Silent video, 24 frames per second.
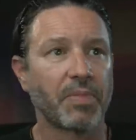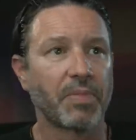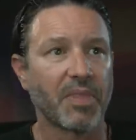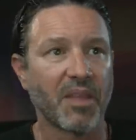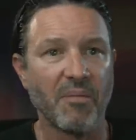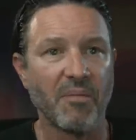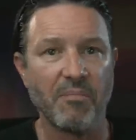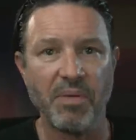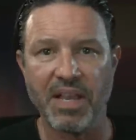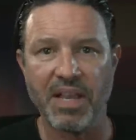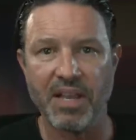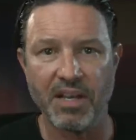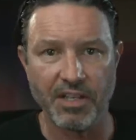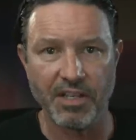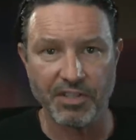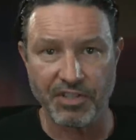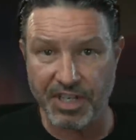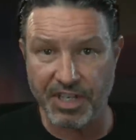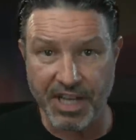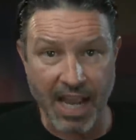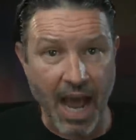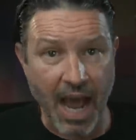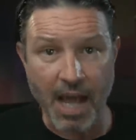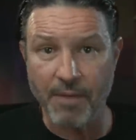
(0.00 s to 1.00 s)
because
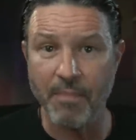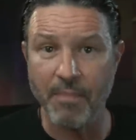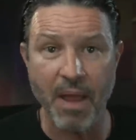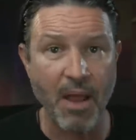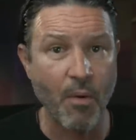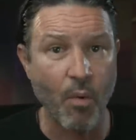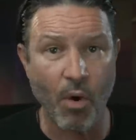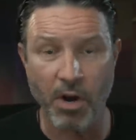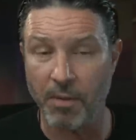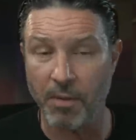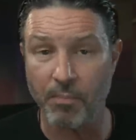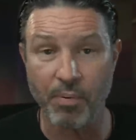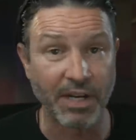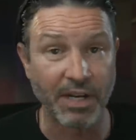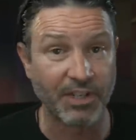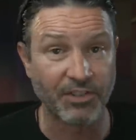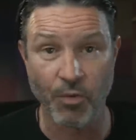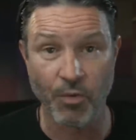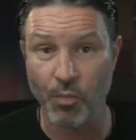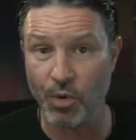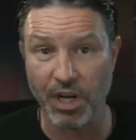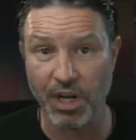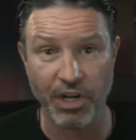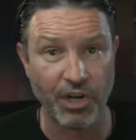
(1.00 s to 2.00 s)
God may want to bring
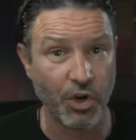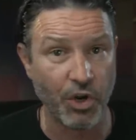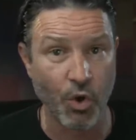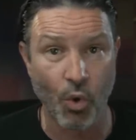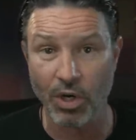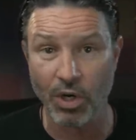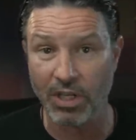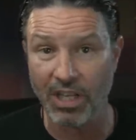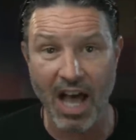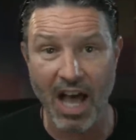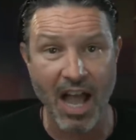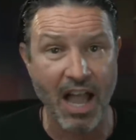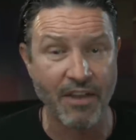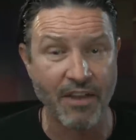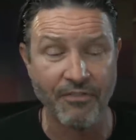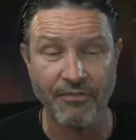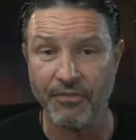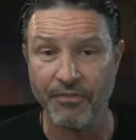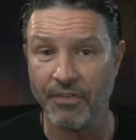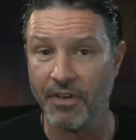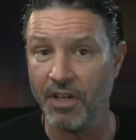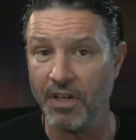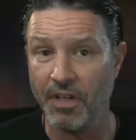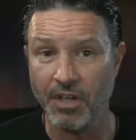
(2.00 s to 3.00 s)
someone into your
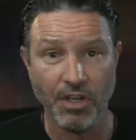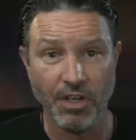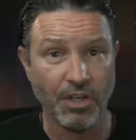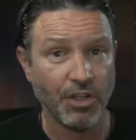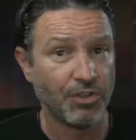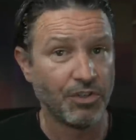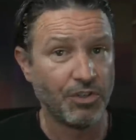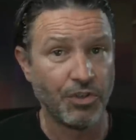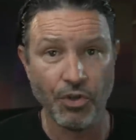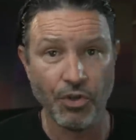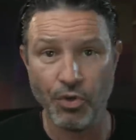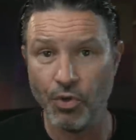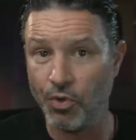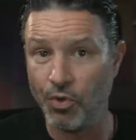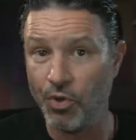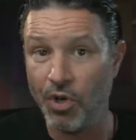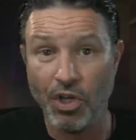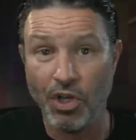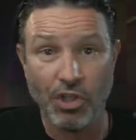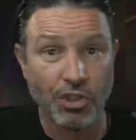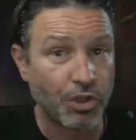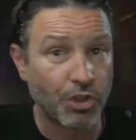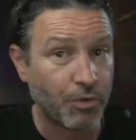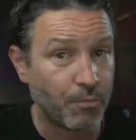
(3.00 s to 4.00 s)
life to
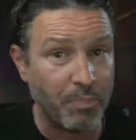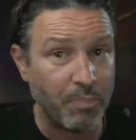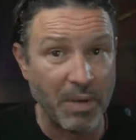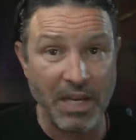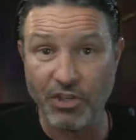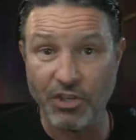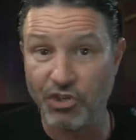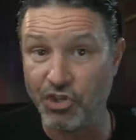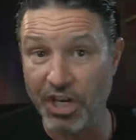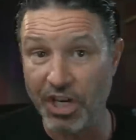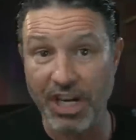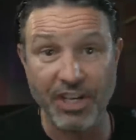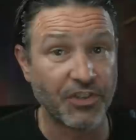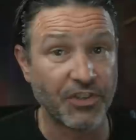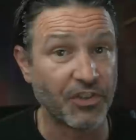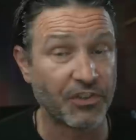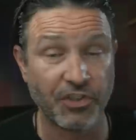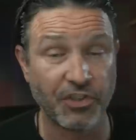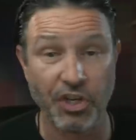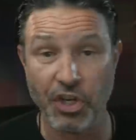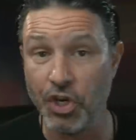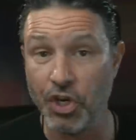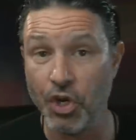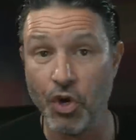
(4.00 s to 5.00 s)
be Jesus
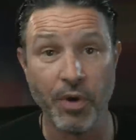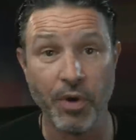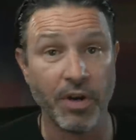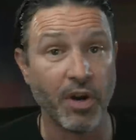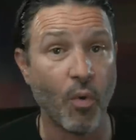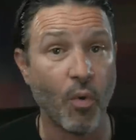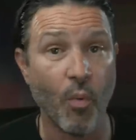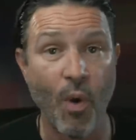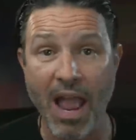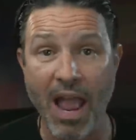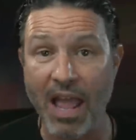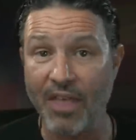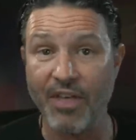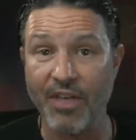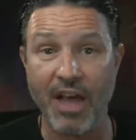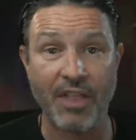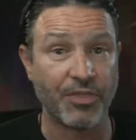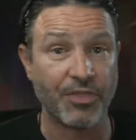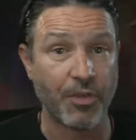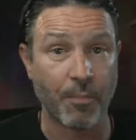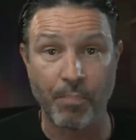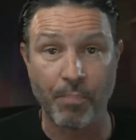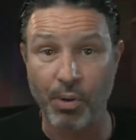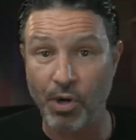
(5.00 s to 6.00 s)
to you in a way that
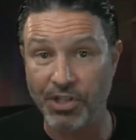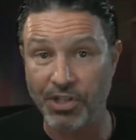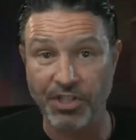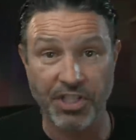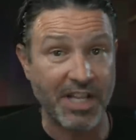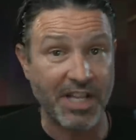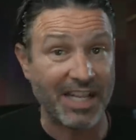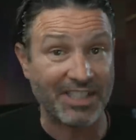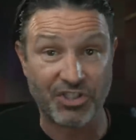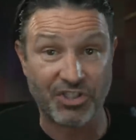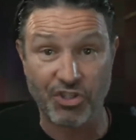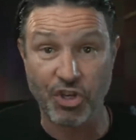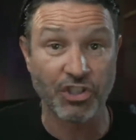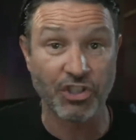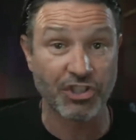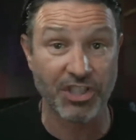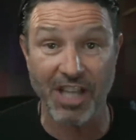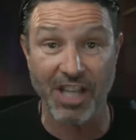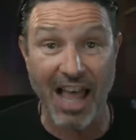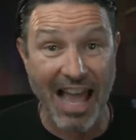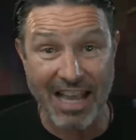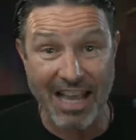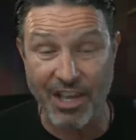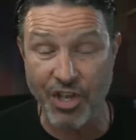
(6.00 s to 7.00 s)
the person that's just
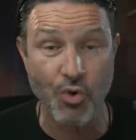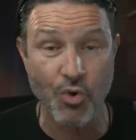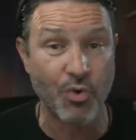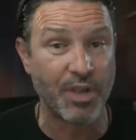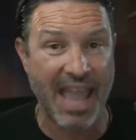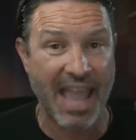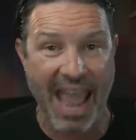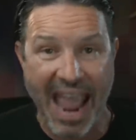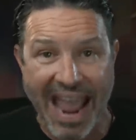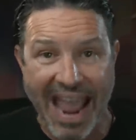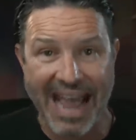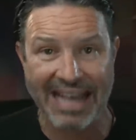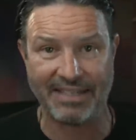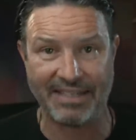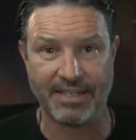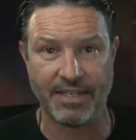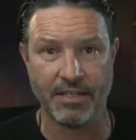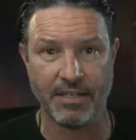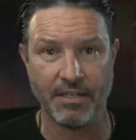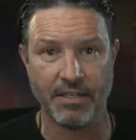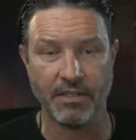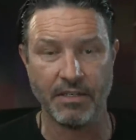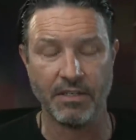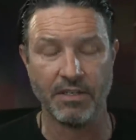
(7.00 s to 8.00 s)
like you can't.
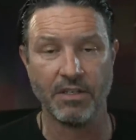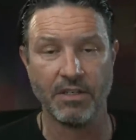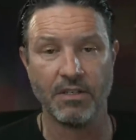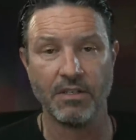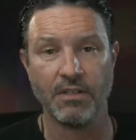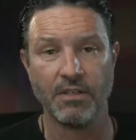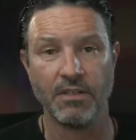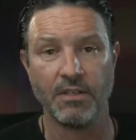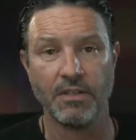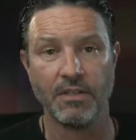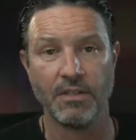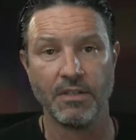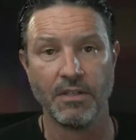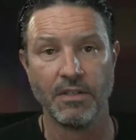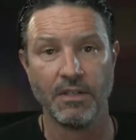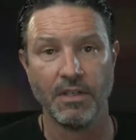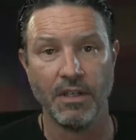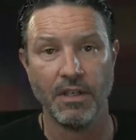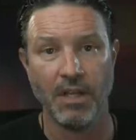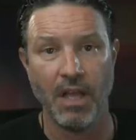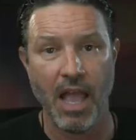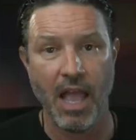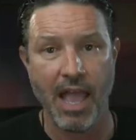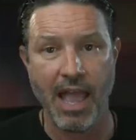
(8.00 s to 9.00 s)

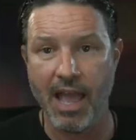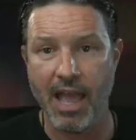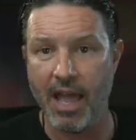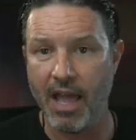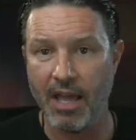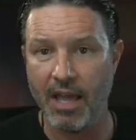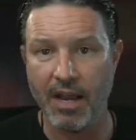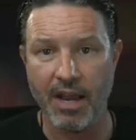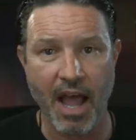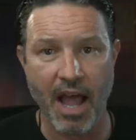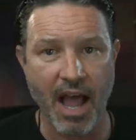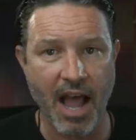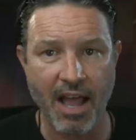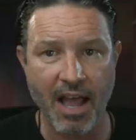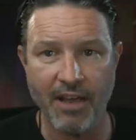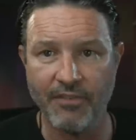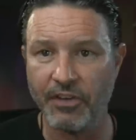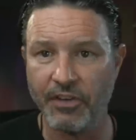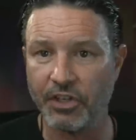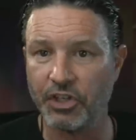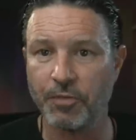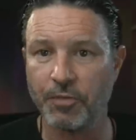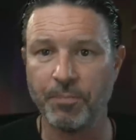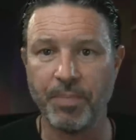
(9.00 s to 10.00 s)
And I've
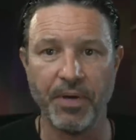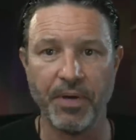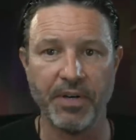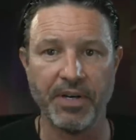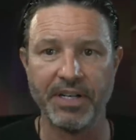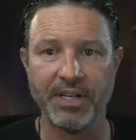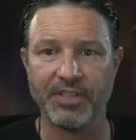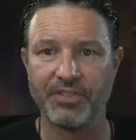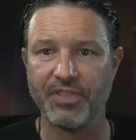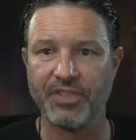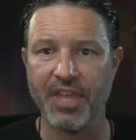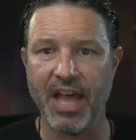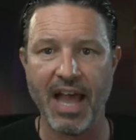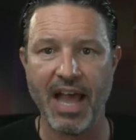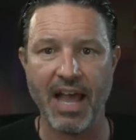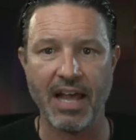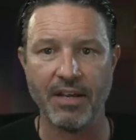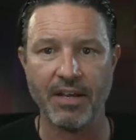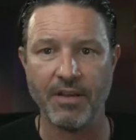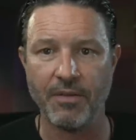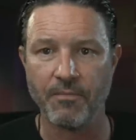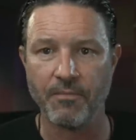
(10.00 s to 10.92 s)
experienced that